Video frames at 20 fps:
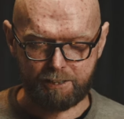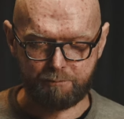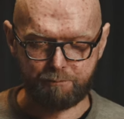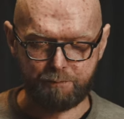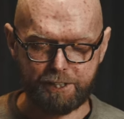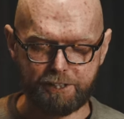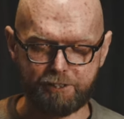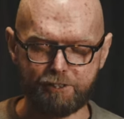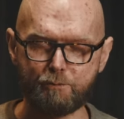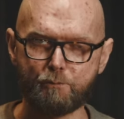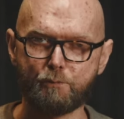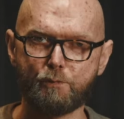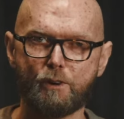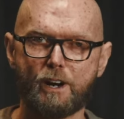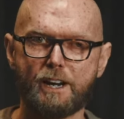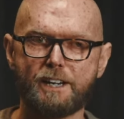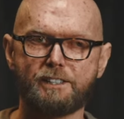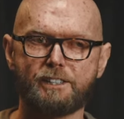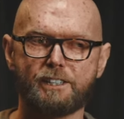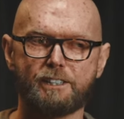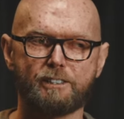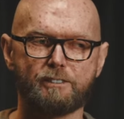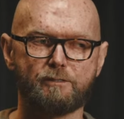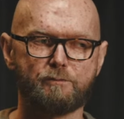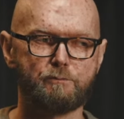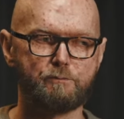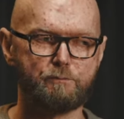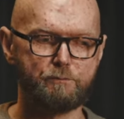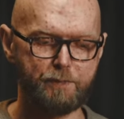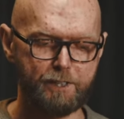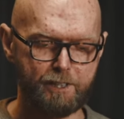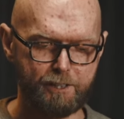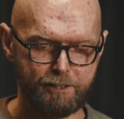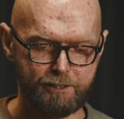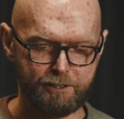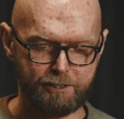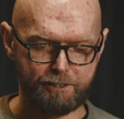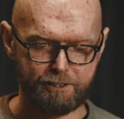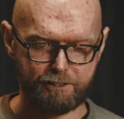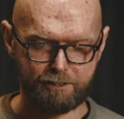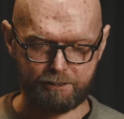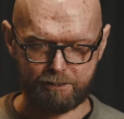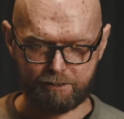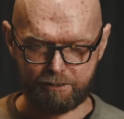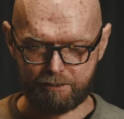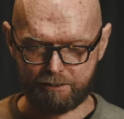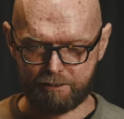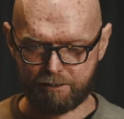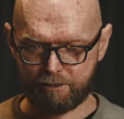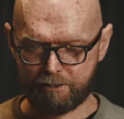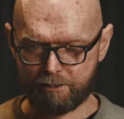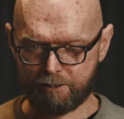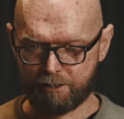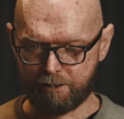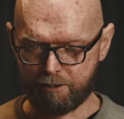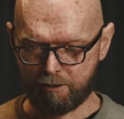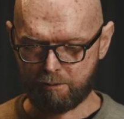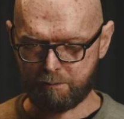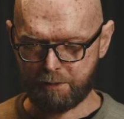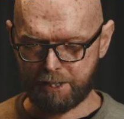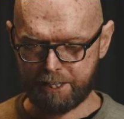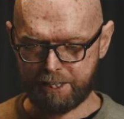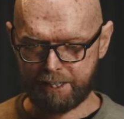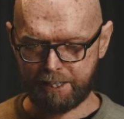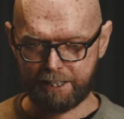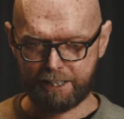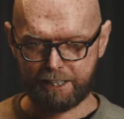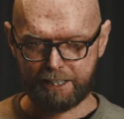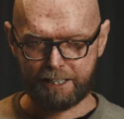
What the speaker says: a bit surprising because normally